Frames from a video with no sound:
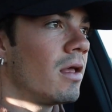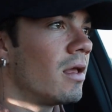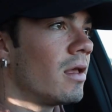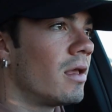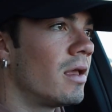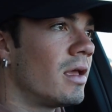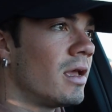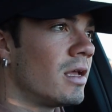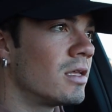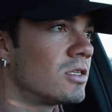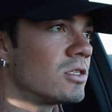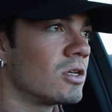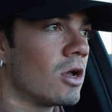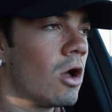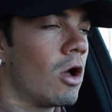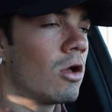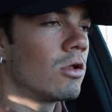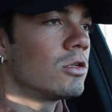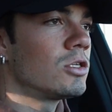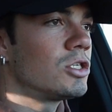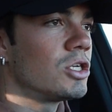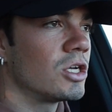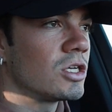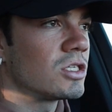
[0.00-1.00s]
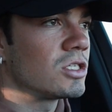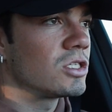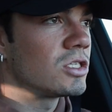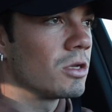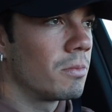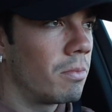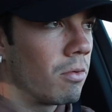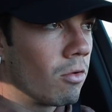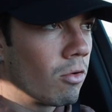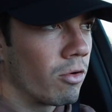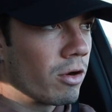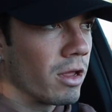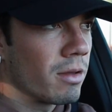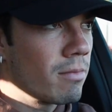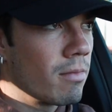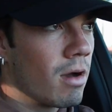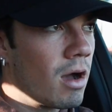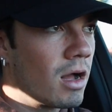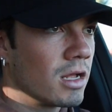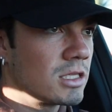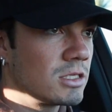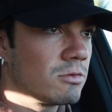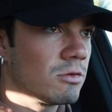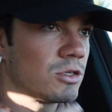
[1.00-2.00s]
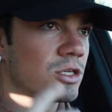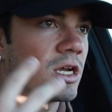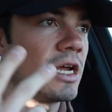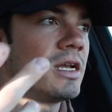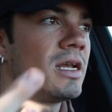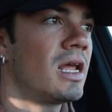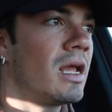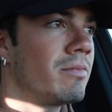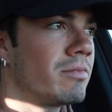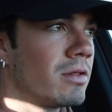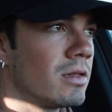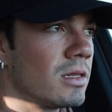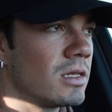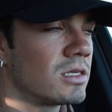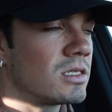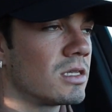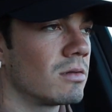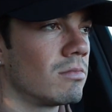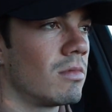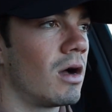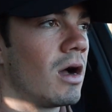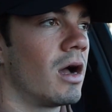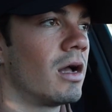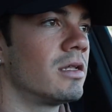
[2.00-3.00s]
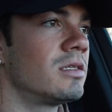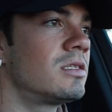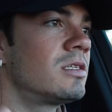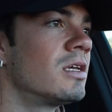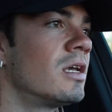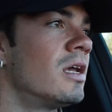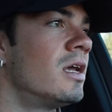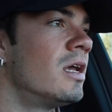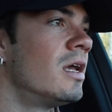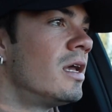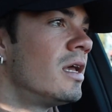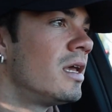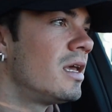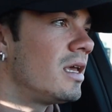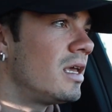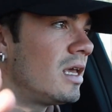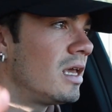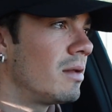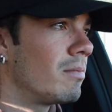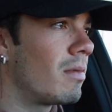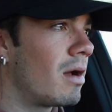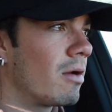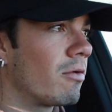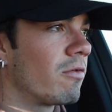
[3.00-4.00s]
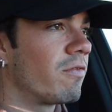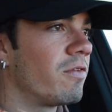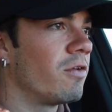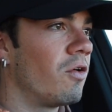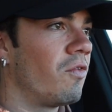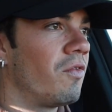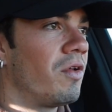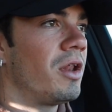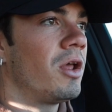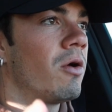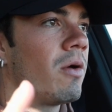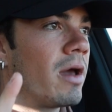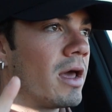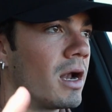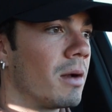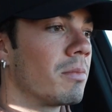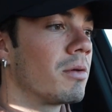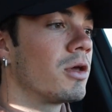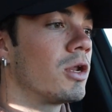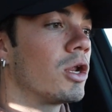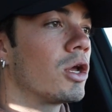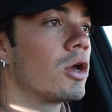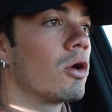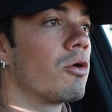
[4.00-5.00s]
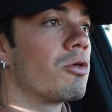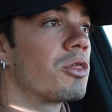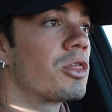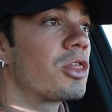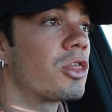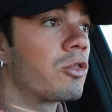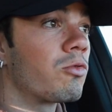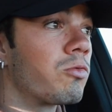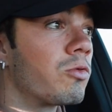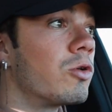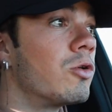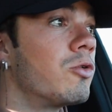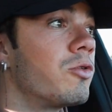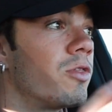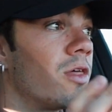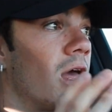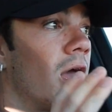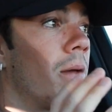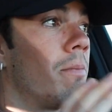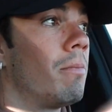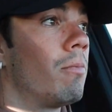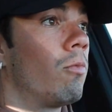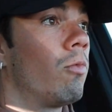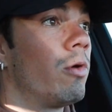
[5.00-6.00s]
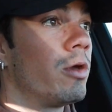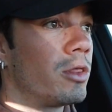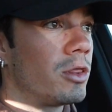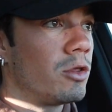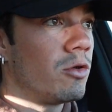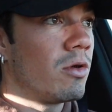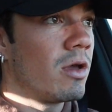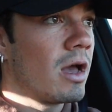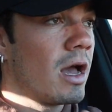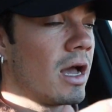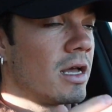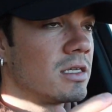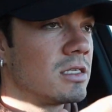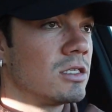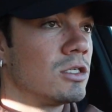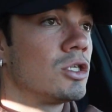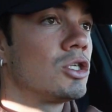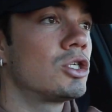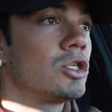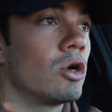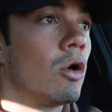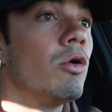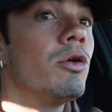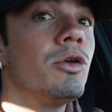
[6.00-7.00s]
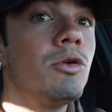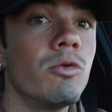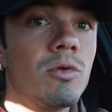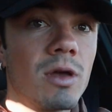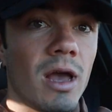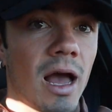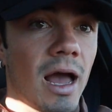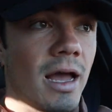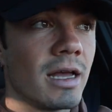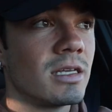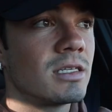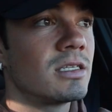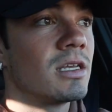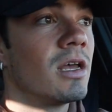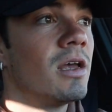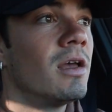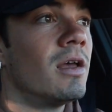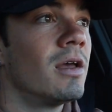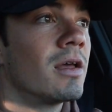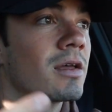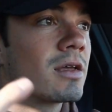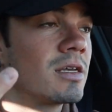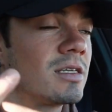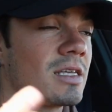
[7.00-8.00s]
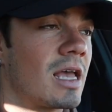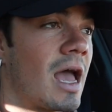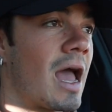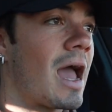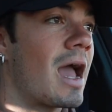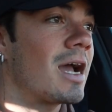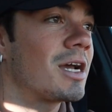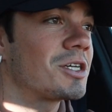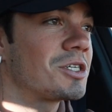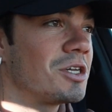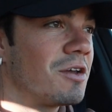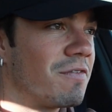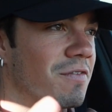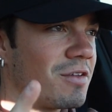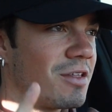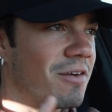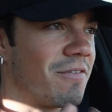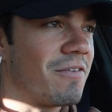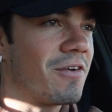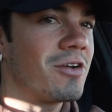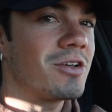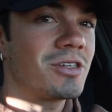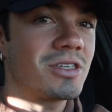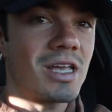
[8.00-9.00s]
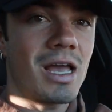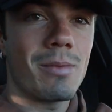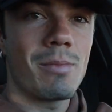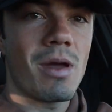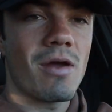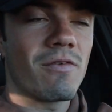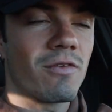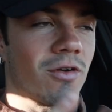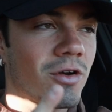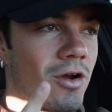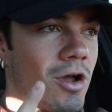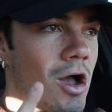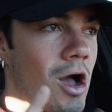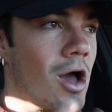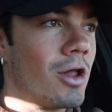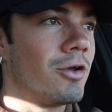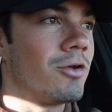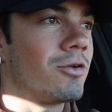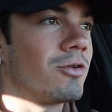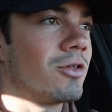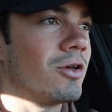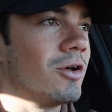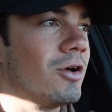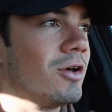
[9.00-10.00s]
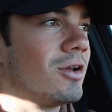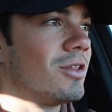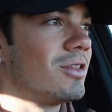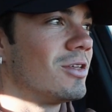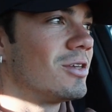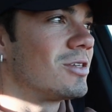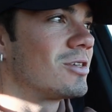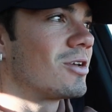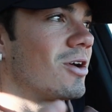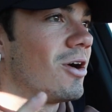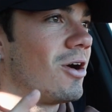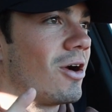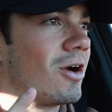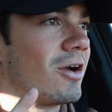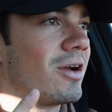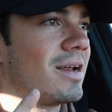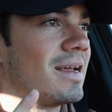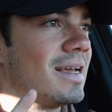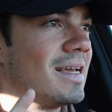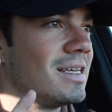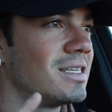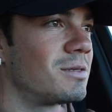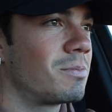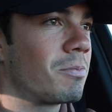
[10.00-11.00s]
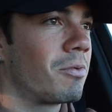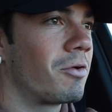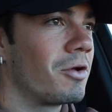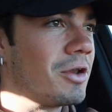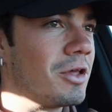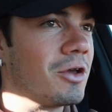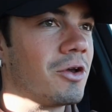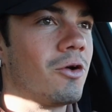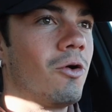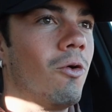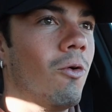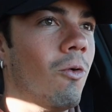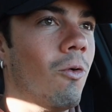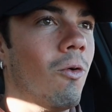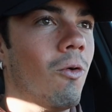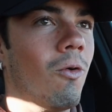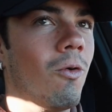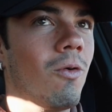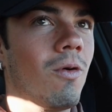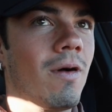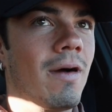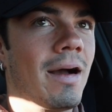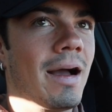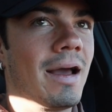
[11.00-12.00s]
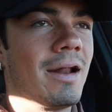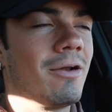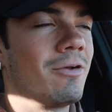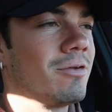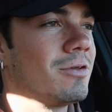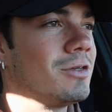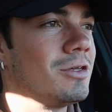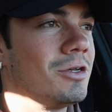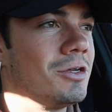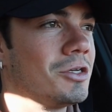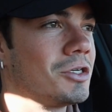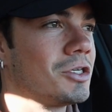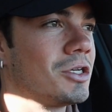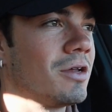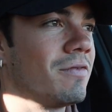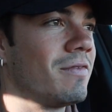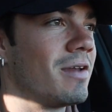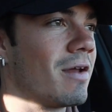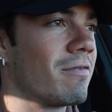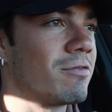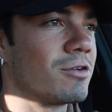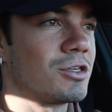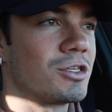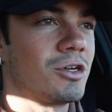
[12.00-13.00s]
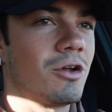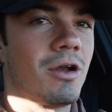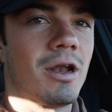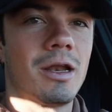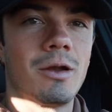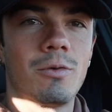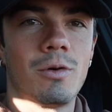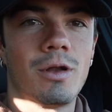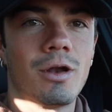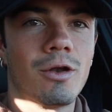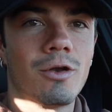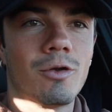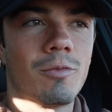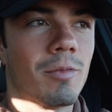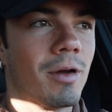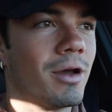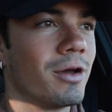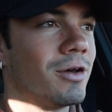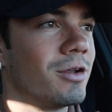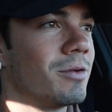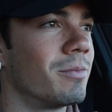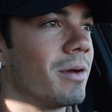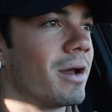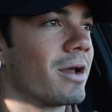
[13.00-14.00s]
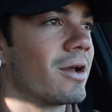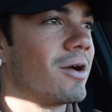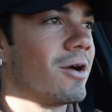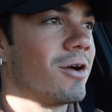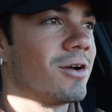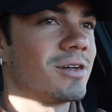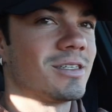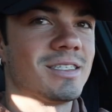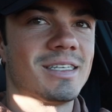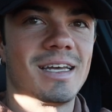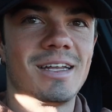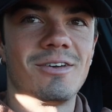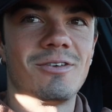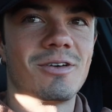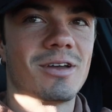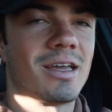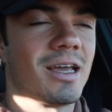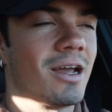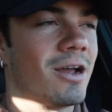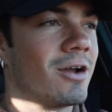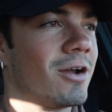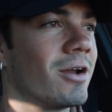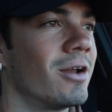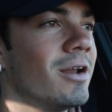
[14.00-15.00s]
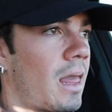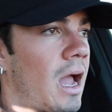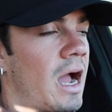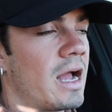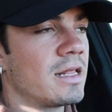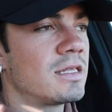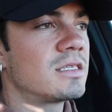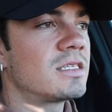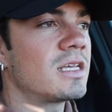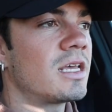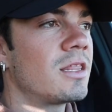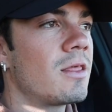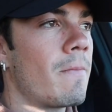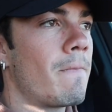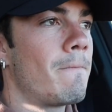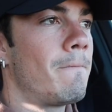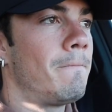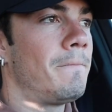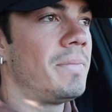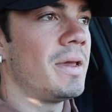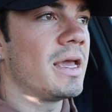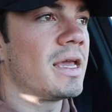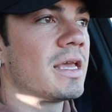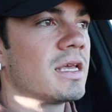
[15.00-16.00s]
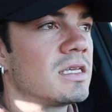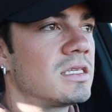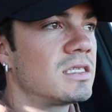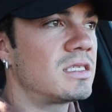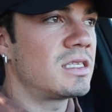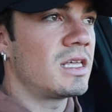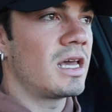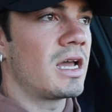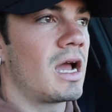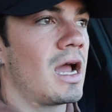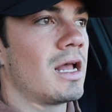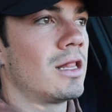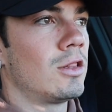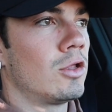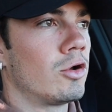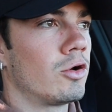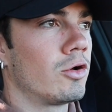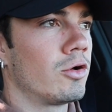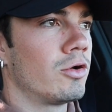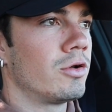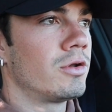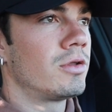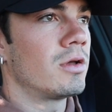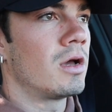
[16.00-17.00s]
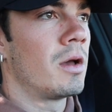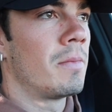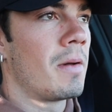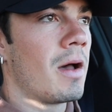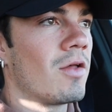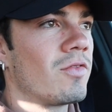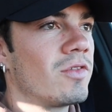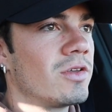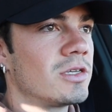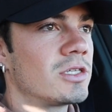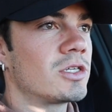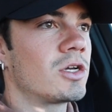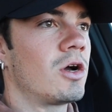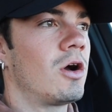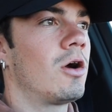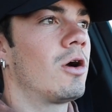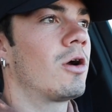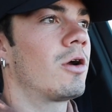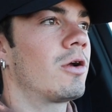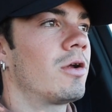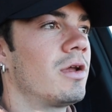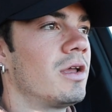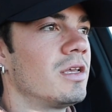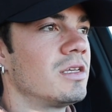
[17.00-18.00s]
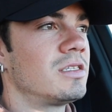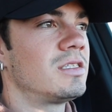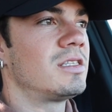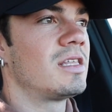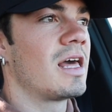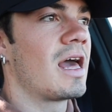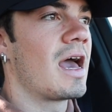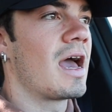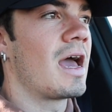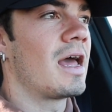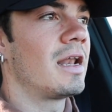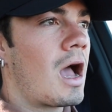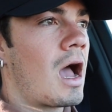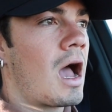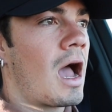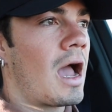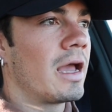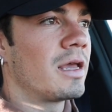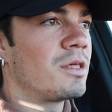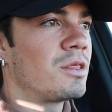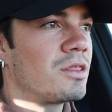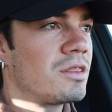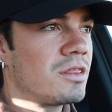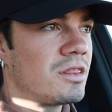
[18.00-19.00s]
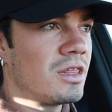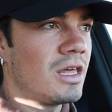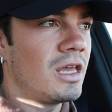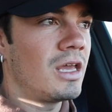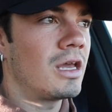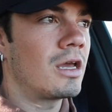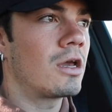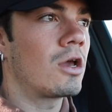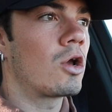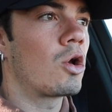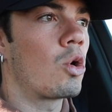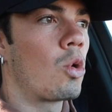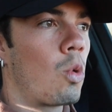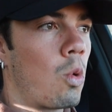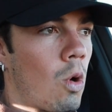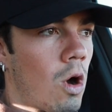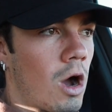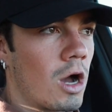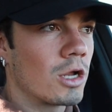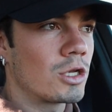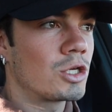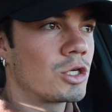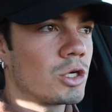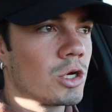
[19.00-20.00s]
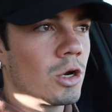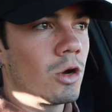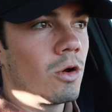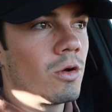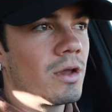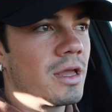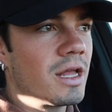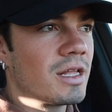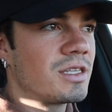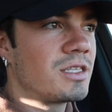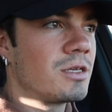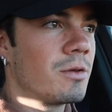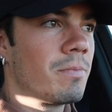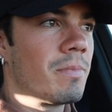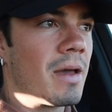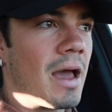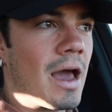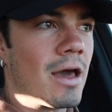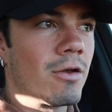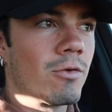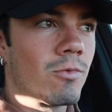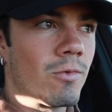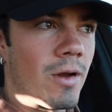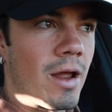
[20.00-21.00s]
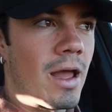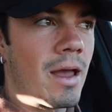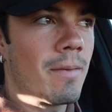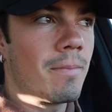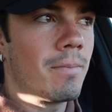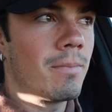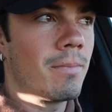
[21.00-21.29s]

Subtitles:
it's all just supporting mods, which I named the list of mods in my reveal video, and I'm gonna go through them with you guys and show you guys, because actually for the first time ever, under the hood of this car is pretty cool. I've never showed anyone under my hood of my car because I don't care. I'd say the biggest thing I learned about this car is that I think Quattro gets a bad rep,